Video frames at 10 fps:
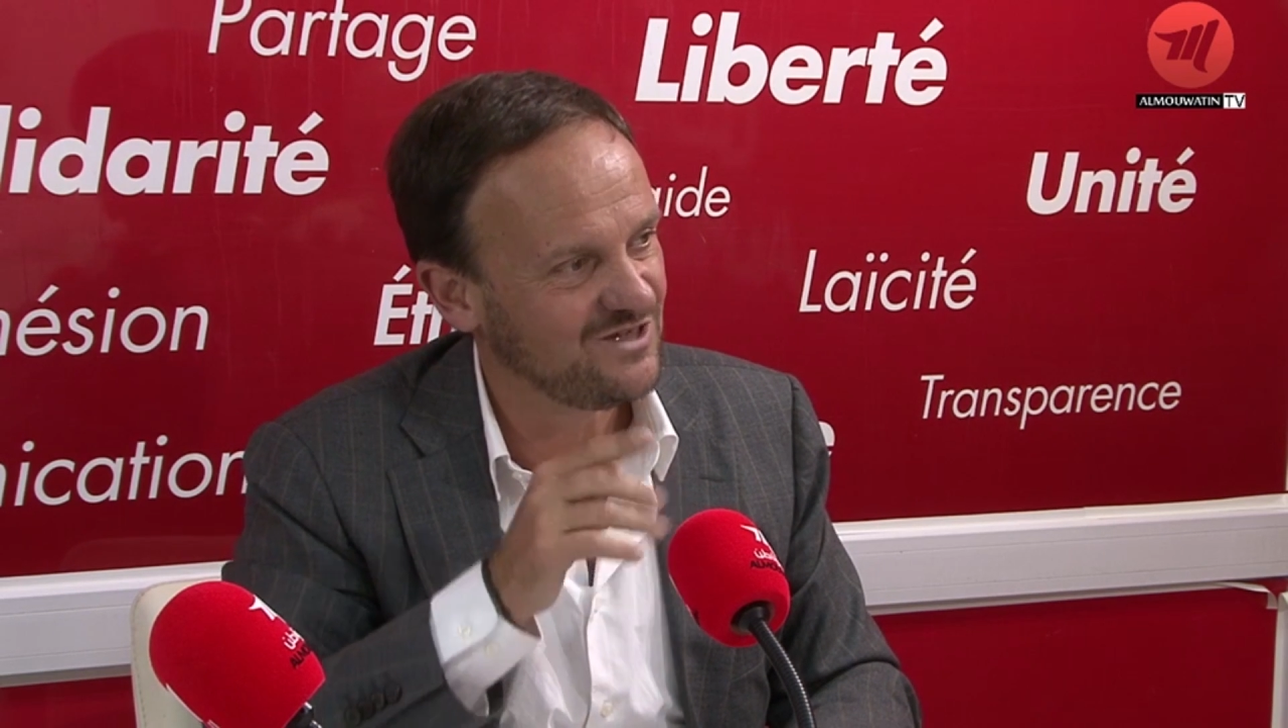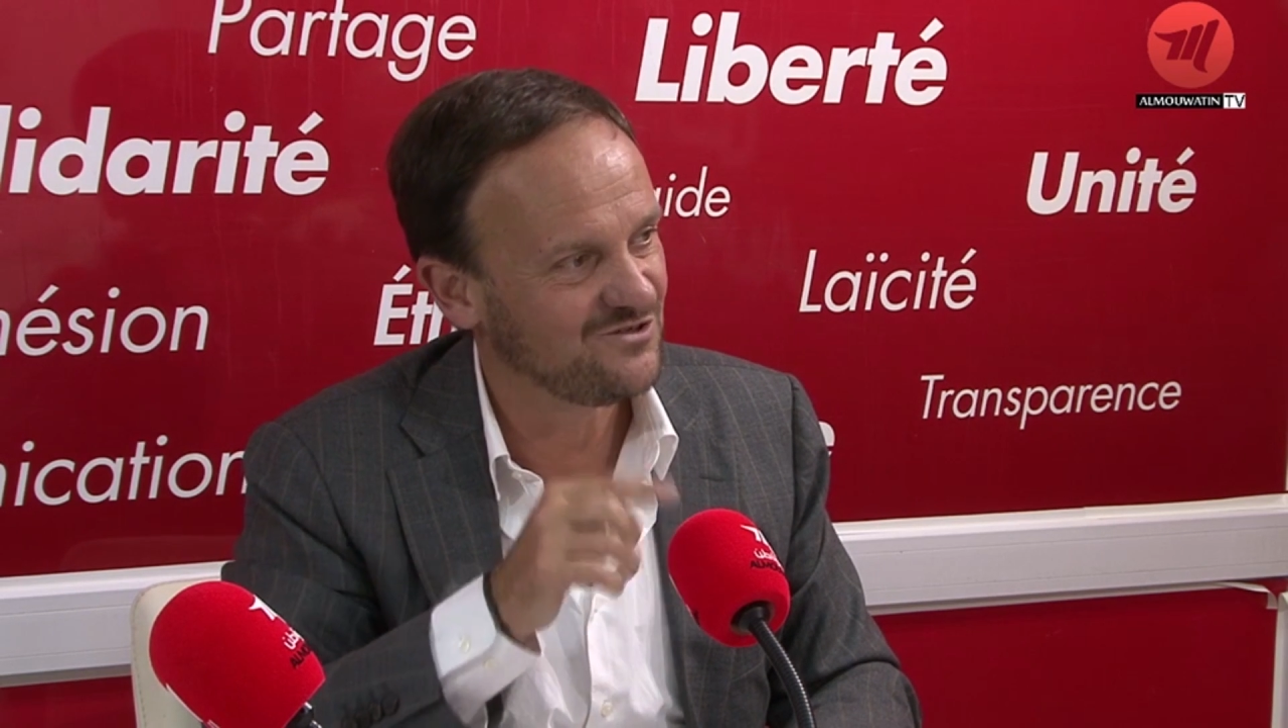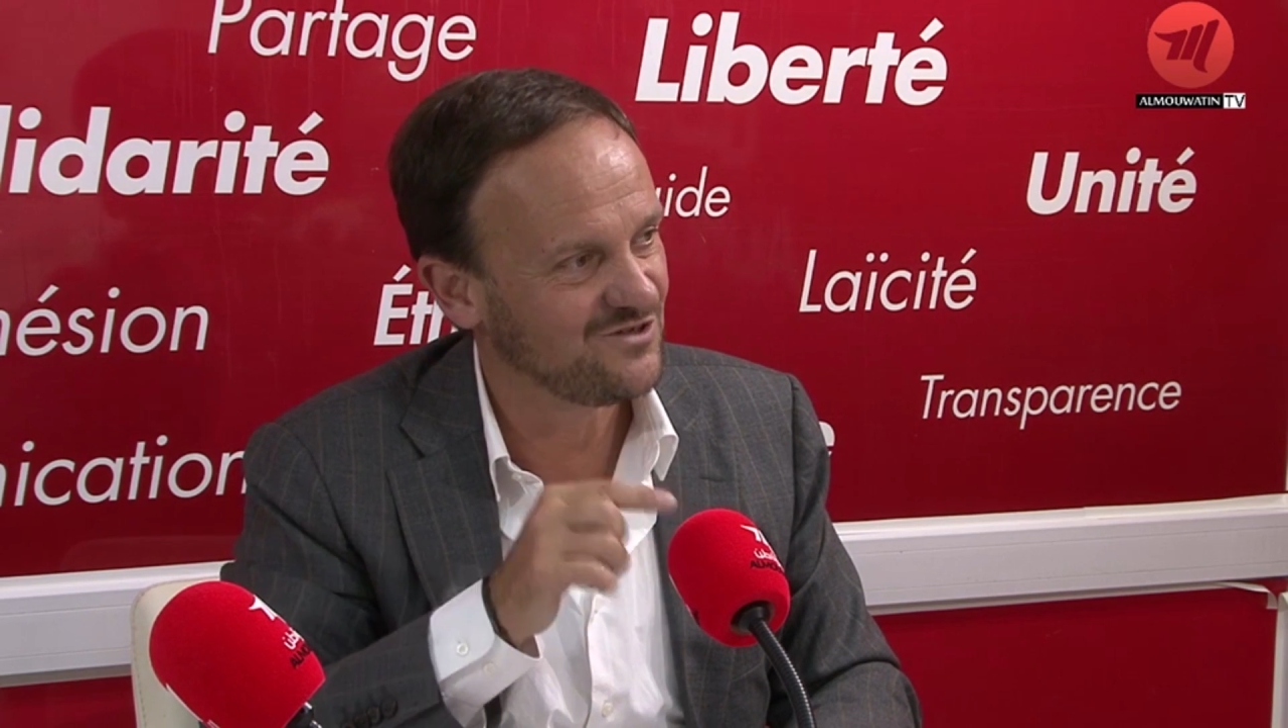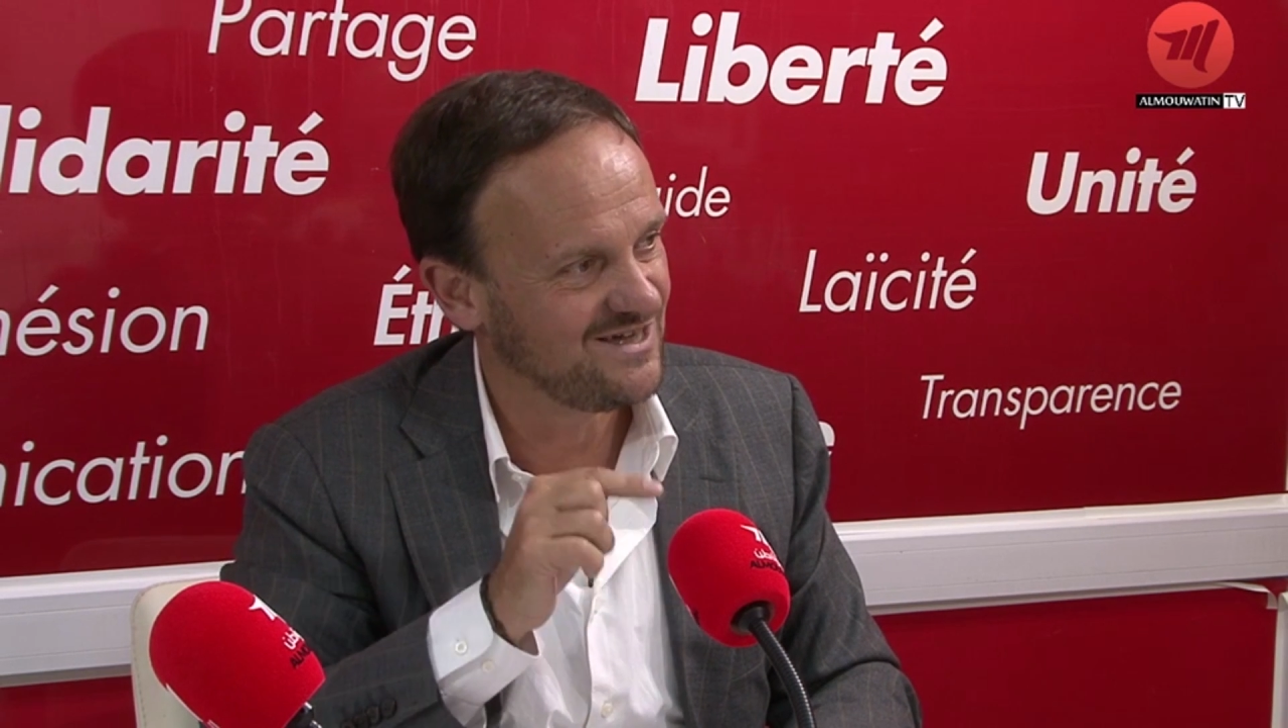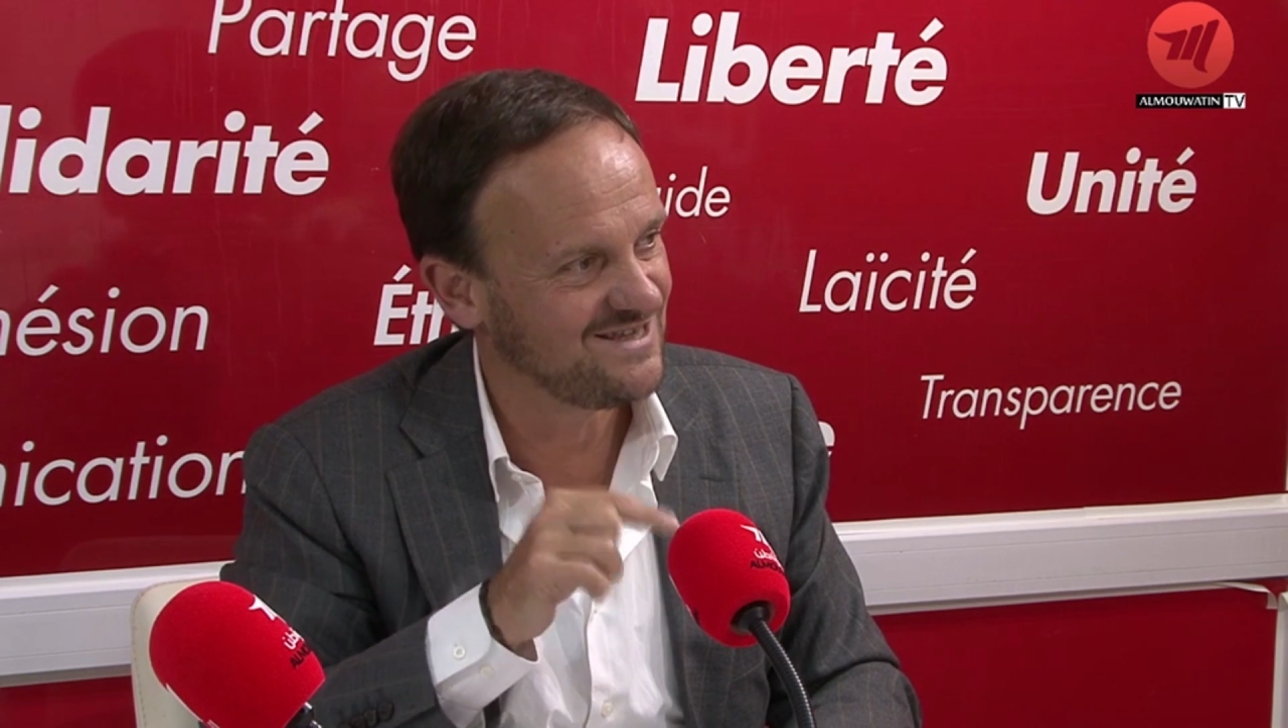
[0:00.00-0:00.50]
The
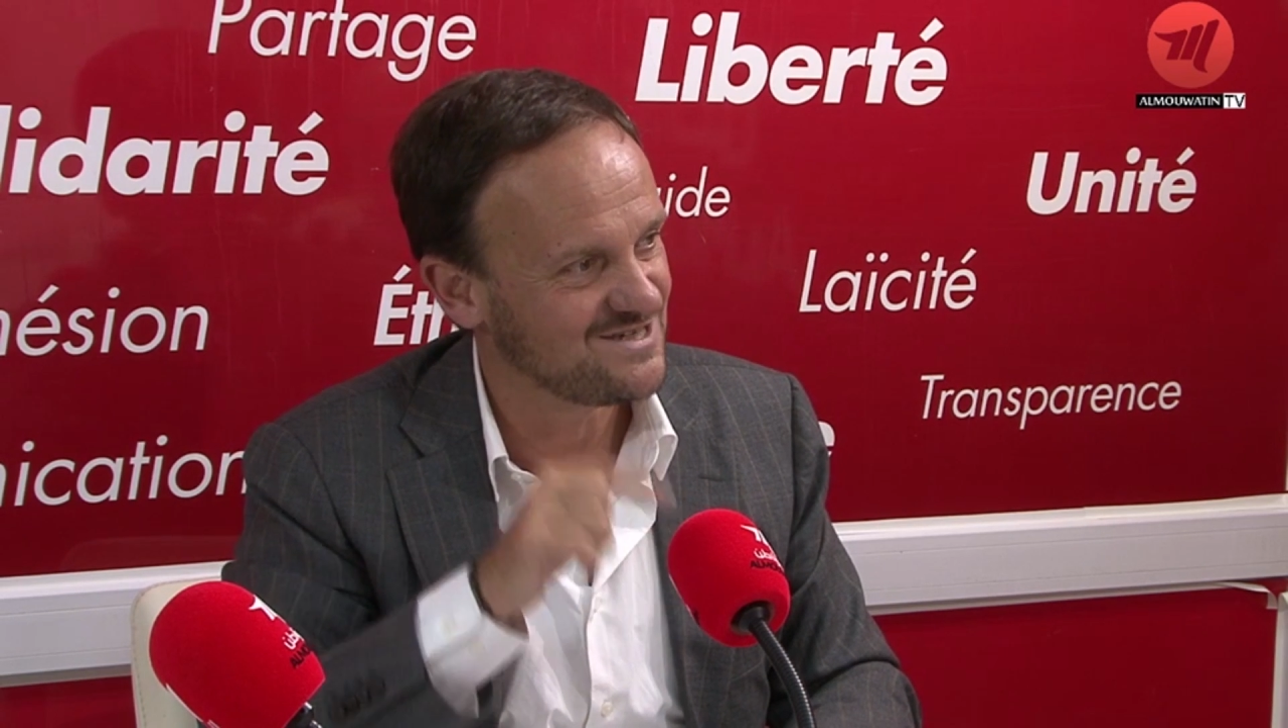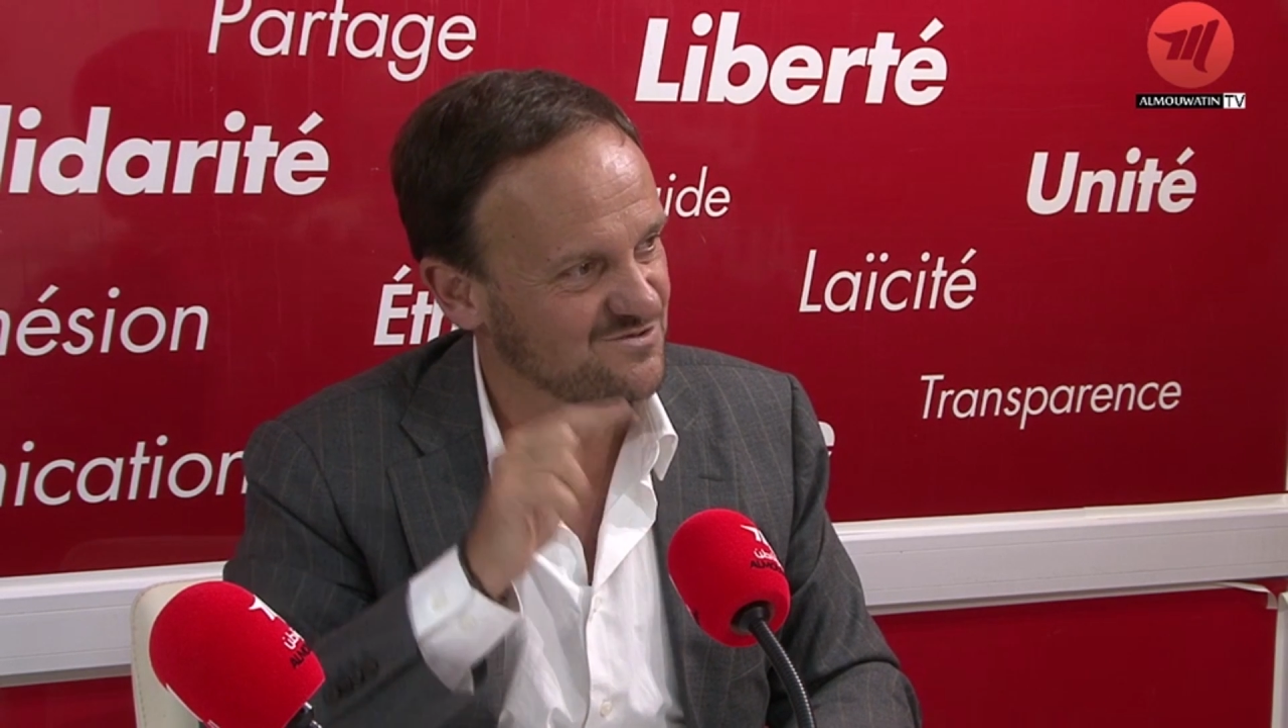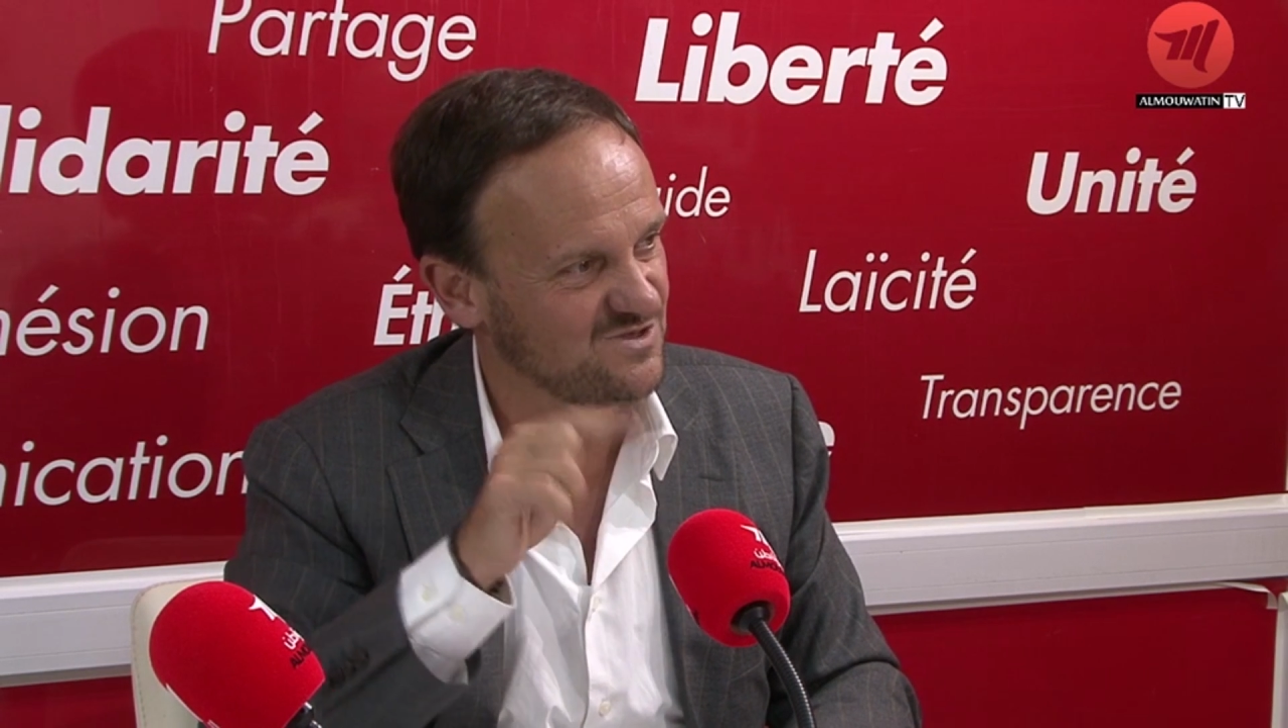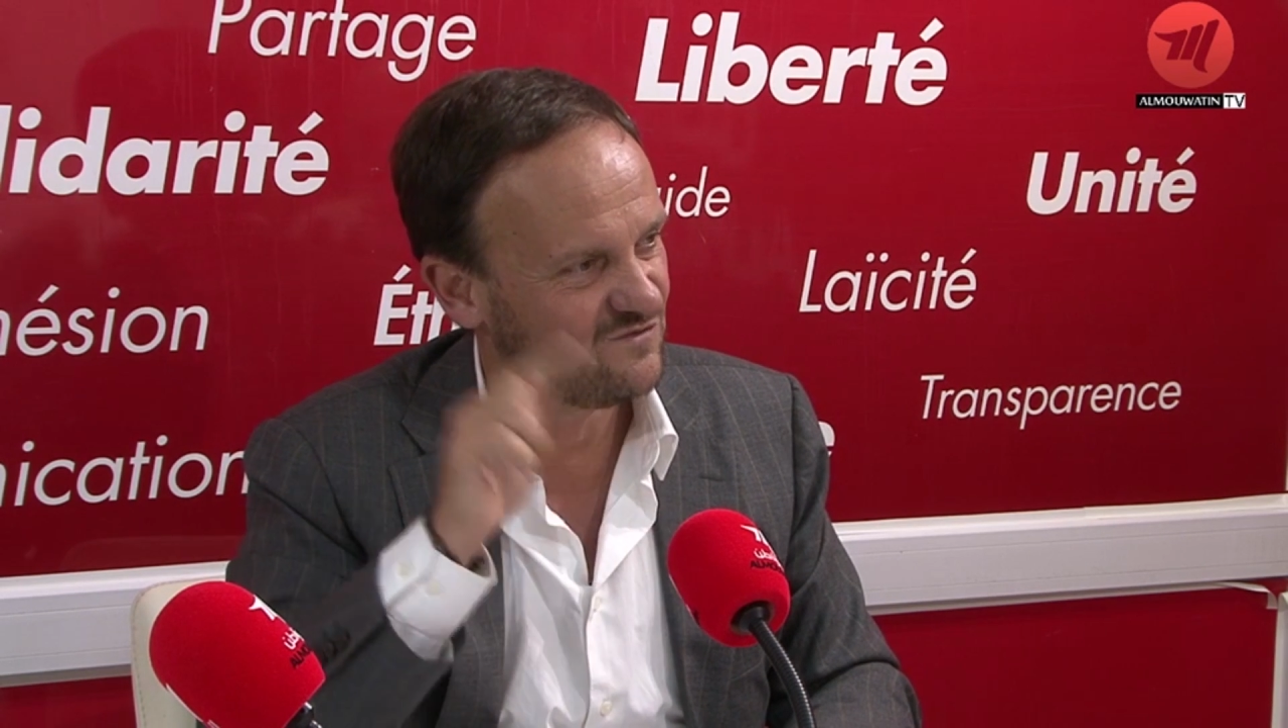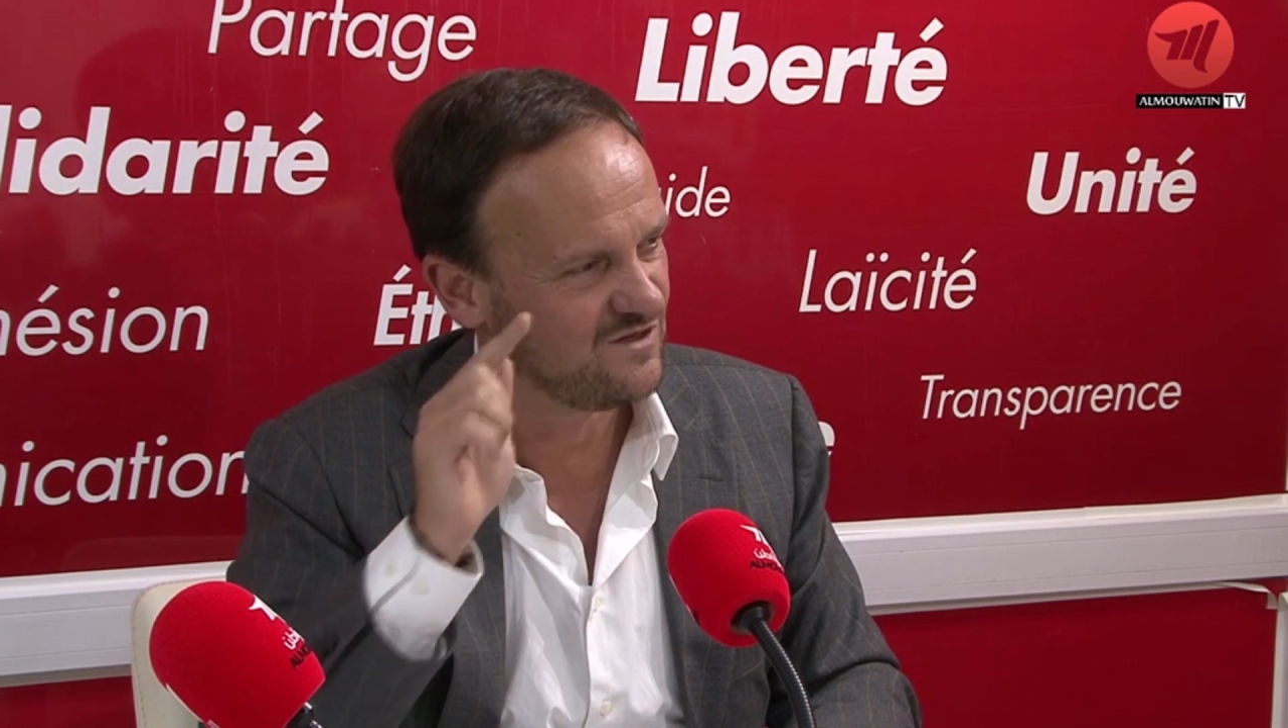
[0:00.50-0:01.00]
kid has to
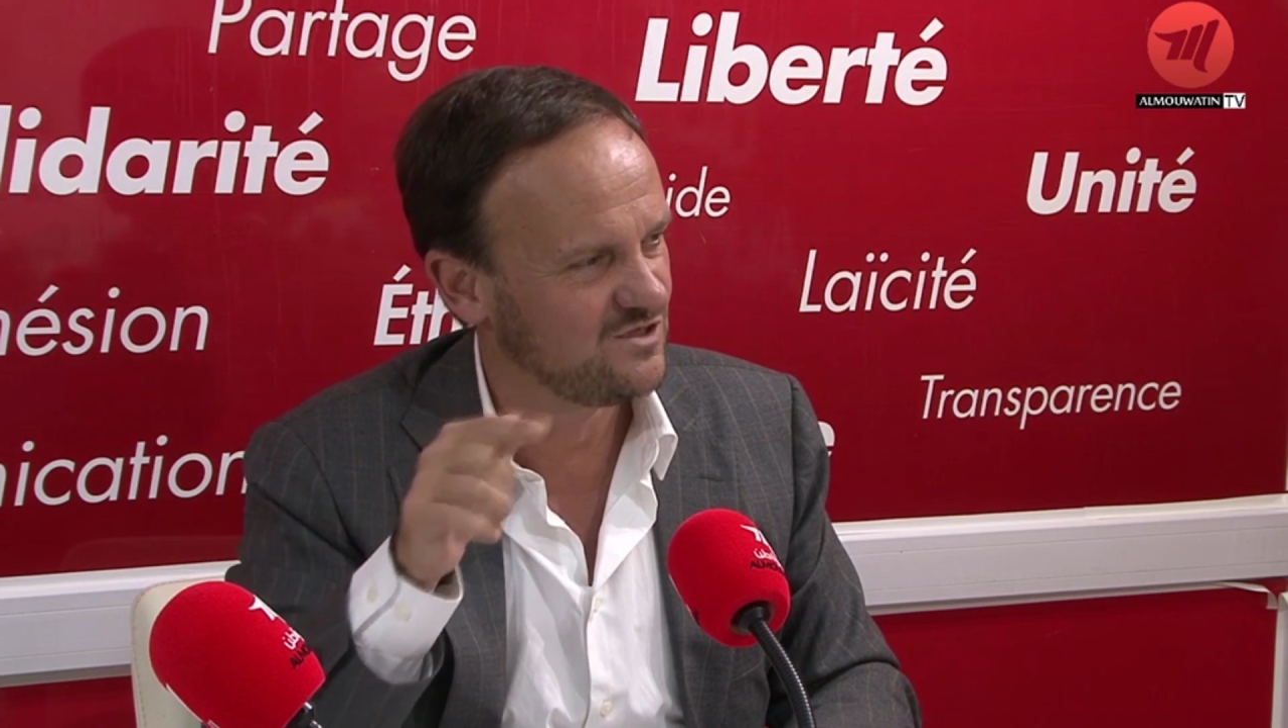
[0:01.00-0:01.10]
define